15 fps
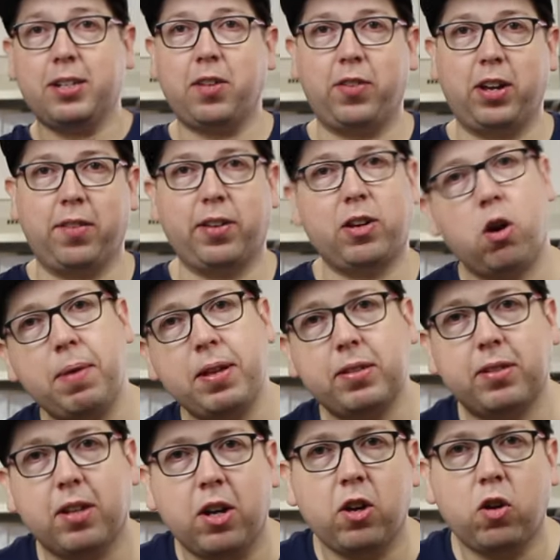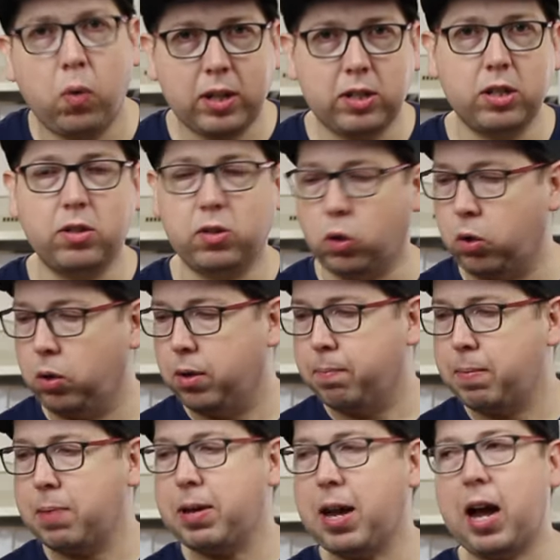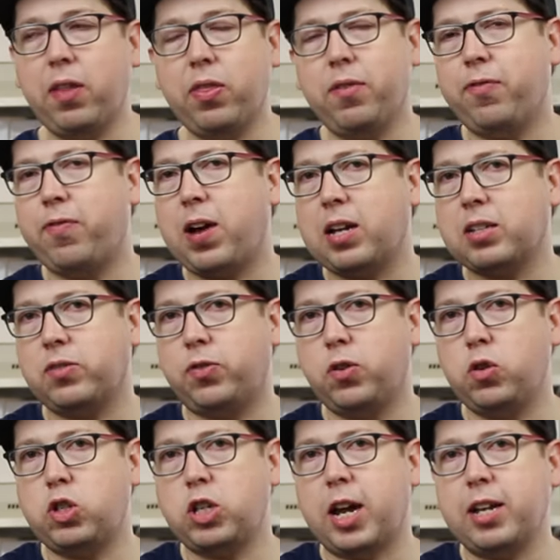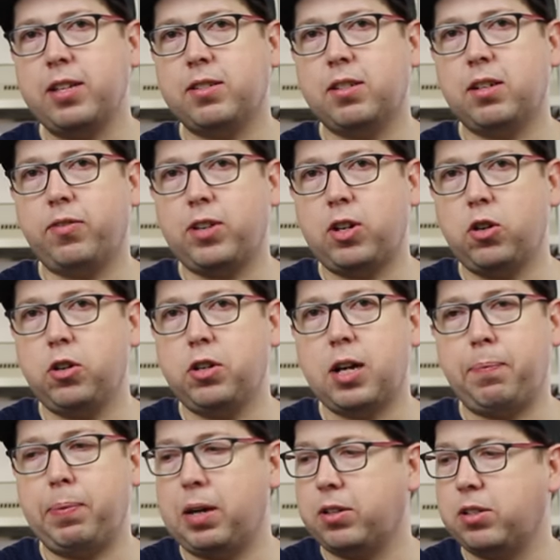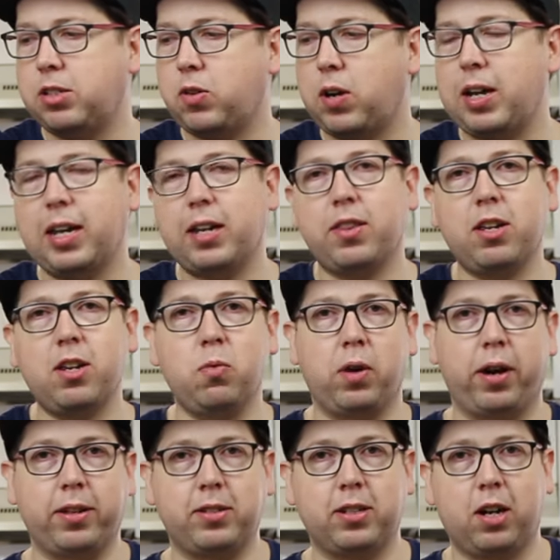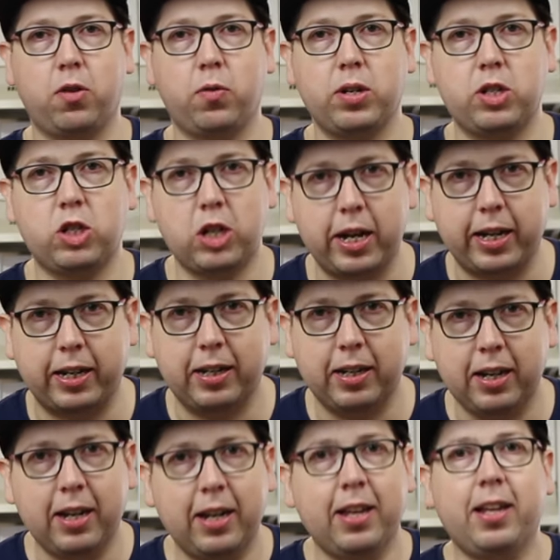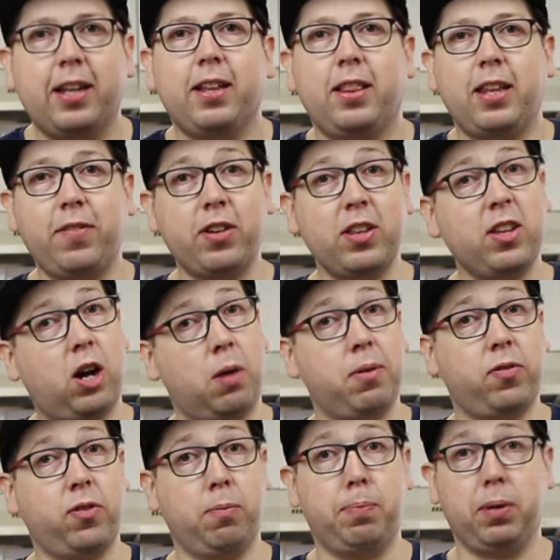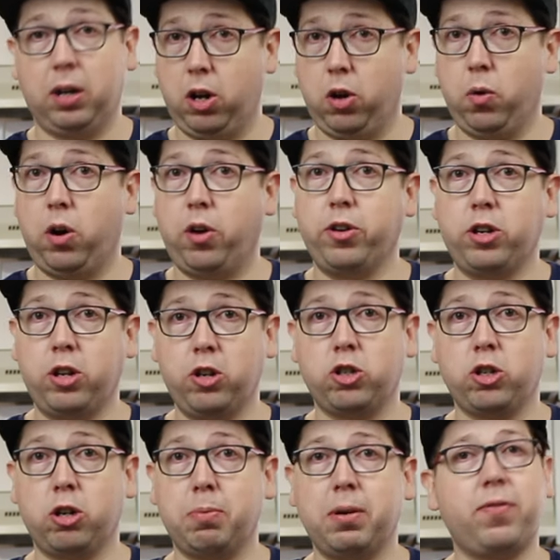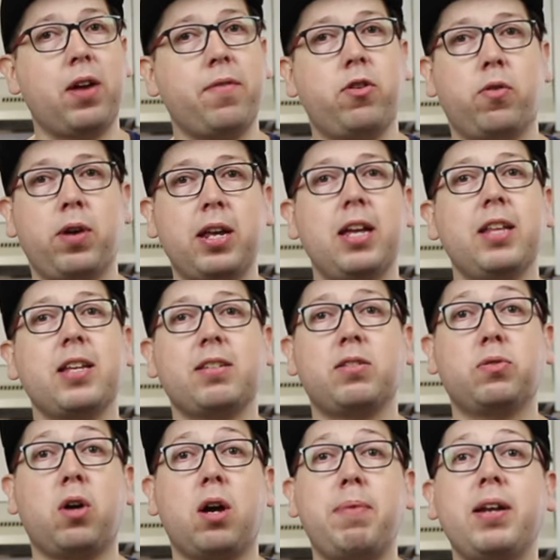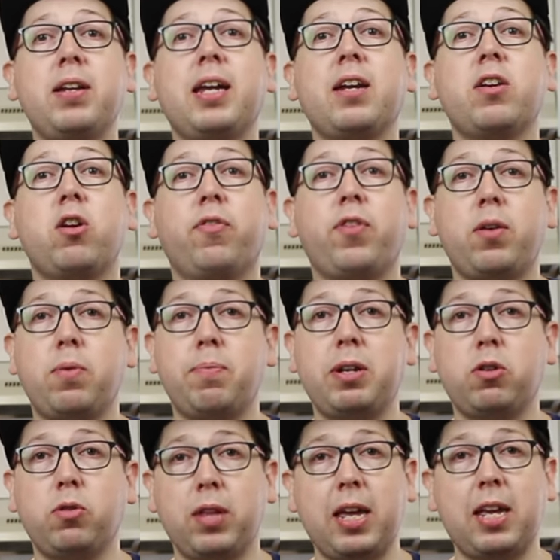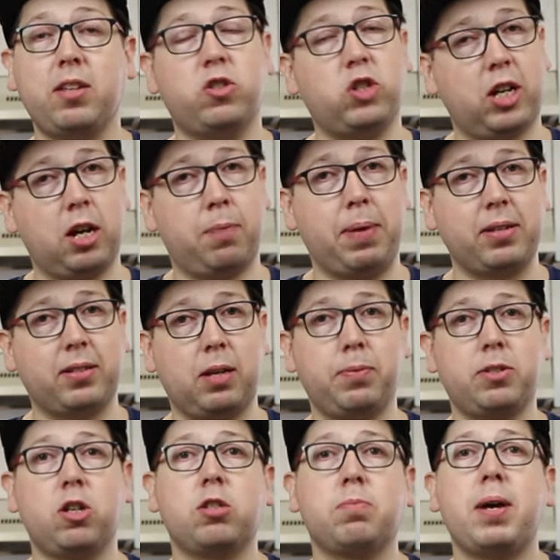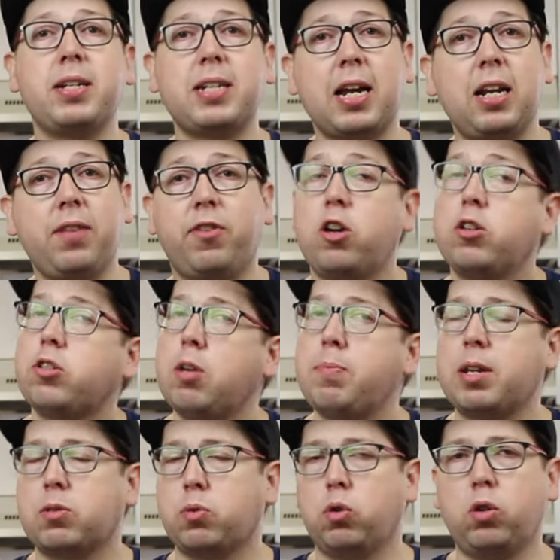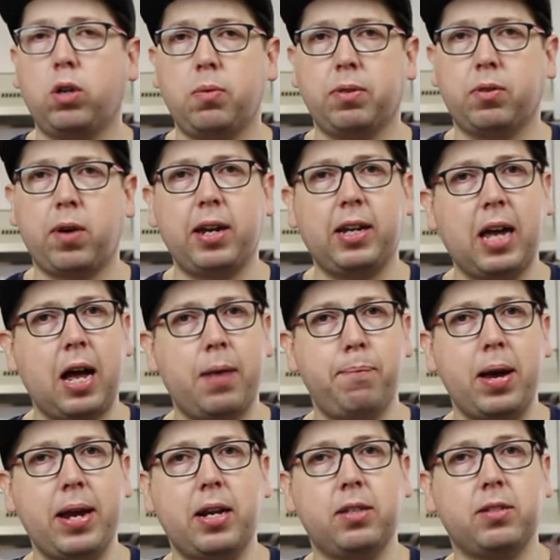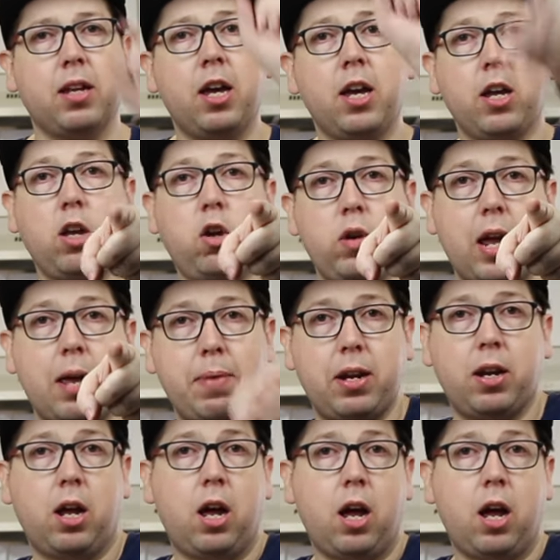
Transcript: Don't forget any comments, questions, or maybe other fast food chains that have turned up in Australia that you want us to go and check. Leave it in the comments field below on YouTube. And if you haven't already, hit that subscribe button, get notified when we do these. Check out basket episodes, my daily vlogs, Urban Explorer, Cooking with Craig, Carb Maintenance, you name it,